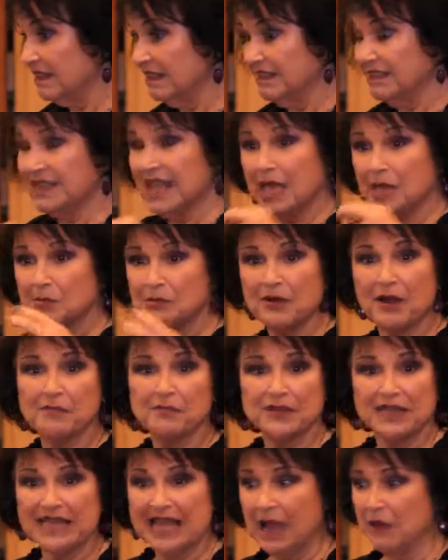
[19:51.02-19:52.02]
not
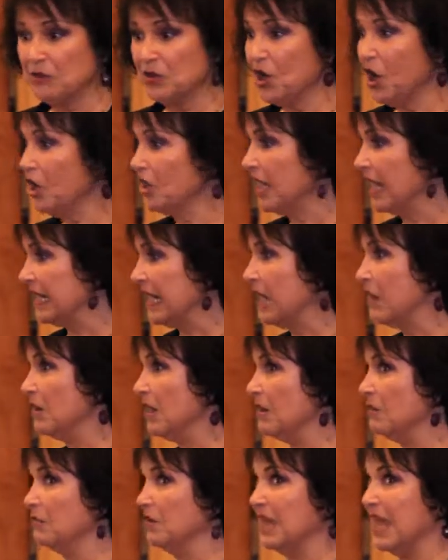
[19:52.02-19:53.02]
abruptly, and we all got out,
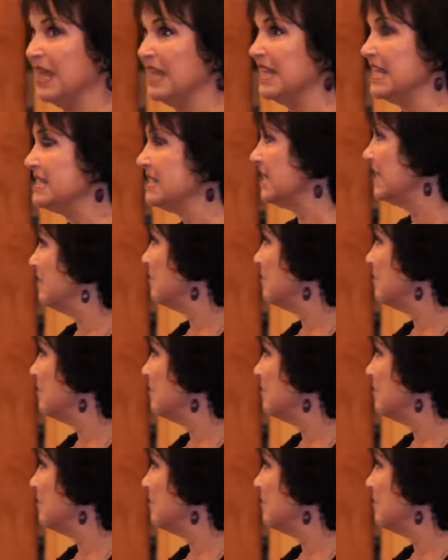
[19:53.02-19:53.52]
and, we, and he said,